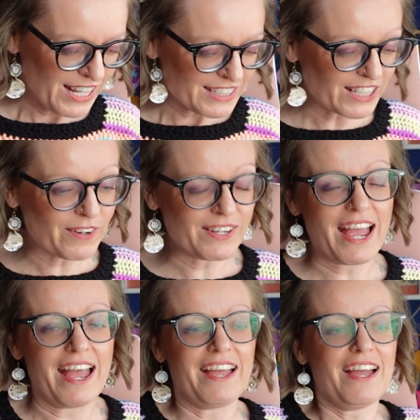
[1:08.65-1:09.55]
So
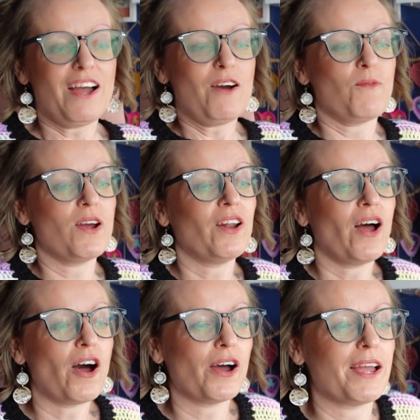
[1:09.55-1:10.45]
yeah, when
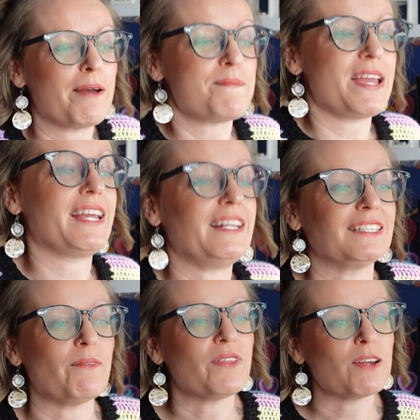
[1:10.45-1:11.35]
I am making
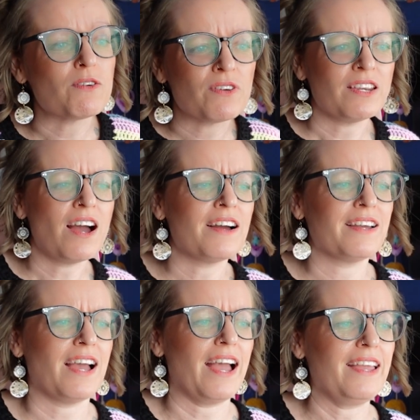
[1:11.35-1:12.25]
something with a yarn
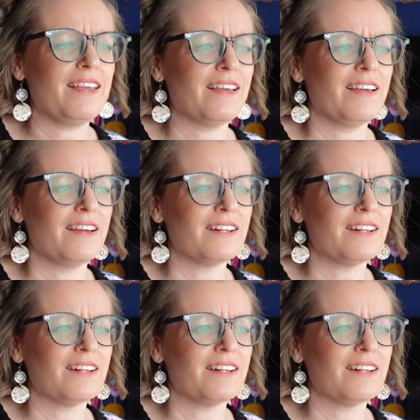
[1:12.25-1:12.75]
cake,